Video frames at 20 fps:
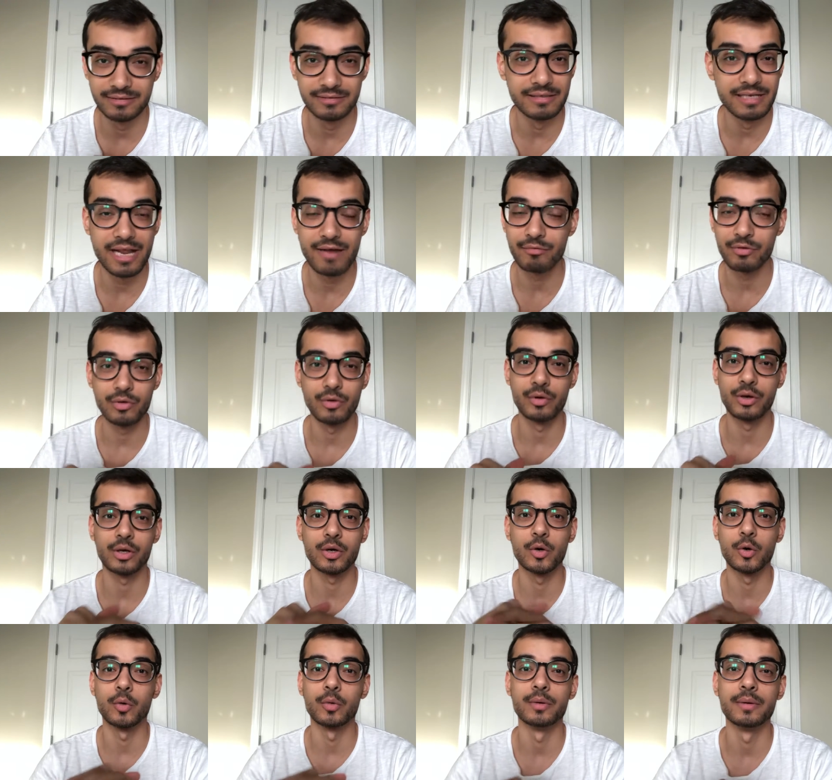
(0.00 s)
Never wrote a
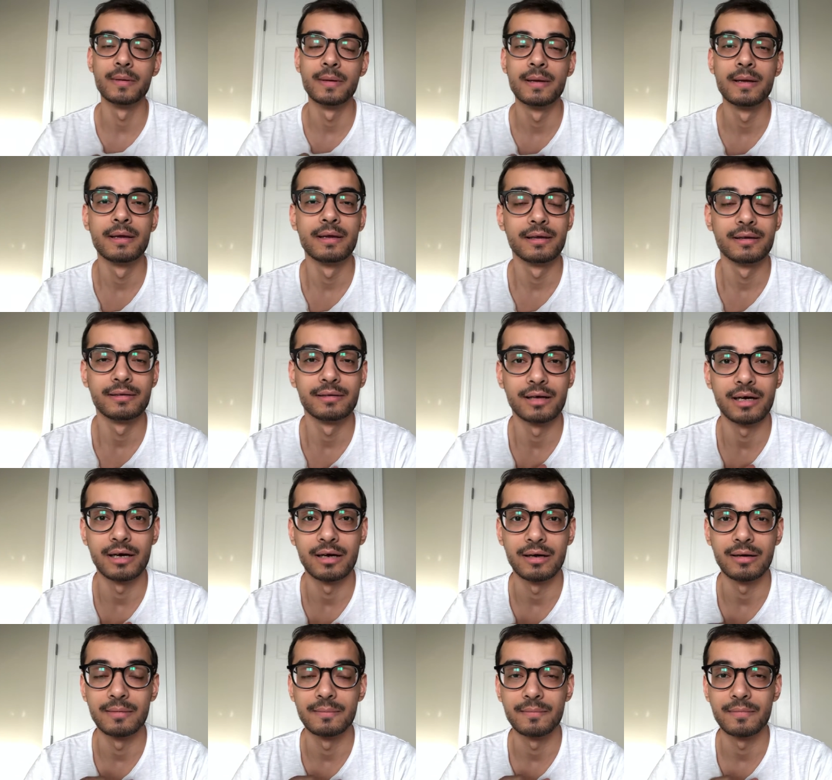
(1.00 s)
code
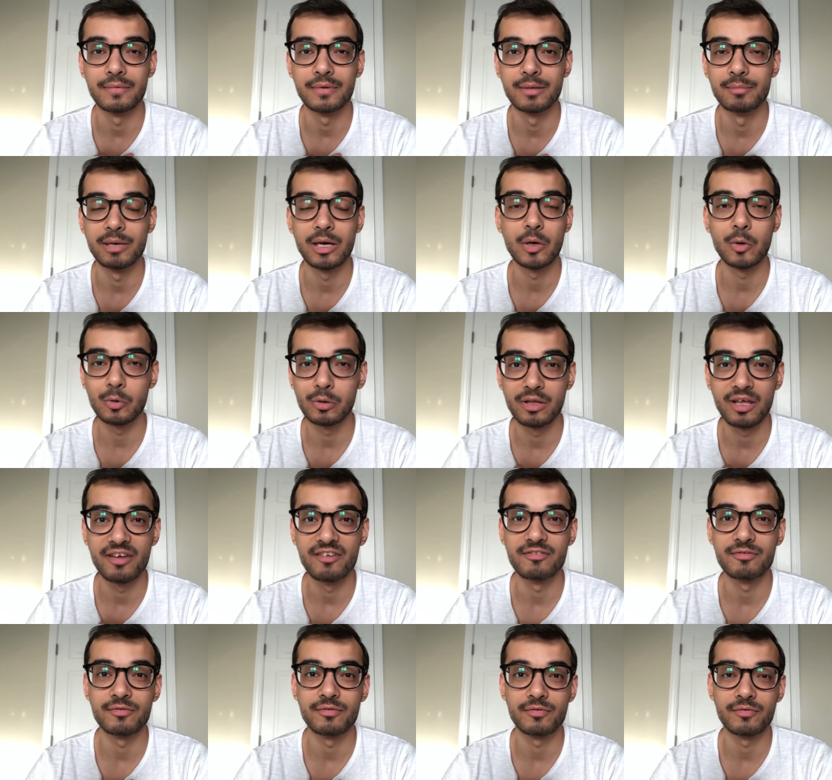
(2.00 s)
in my whole
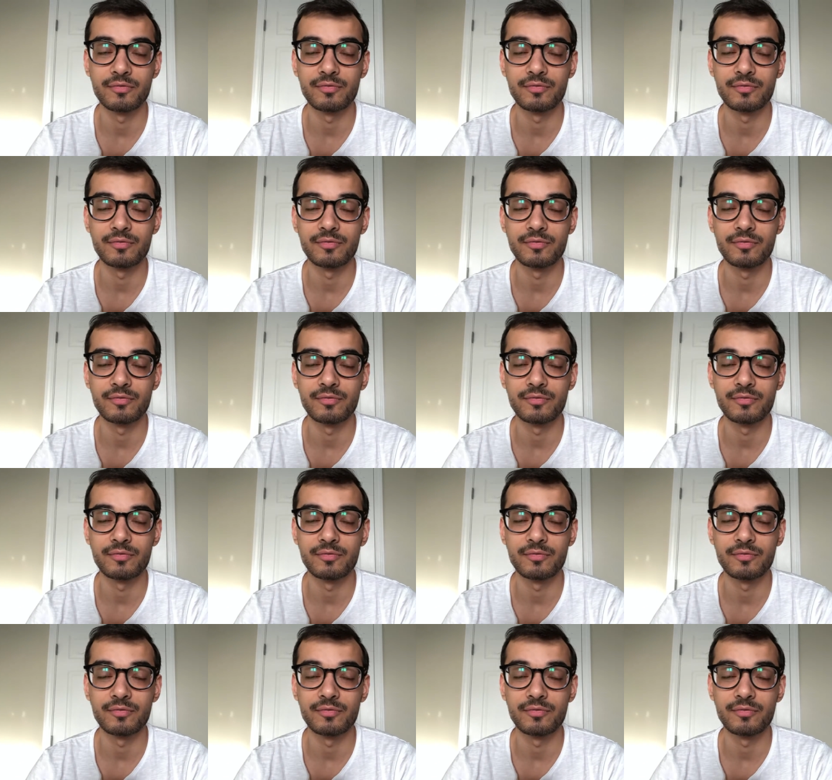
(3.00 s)
life,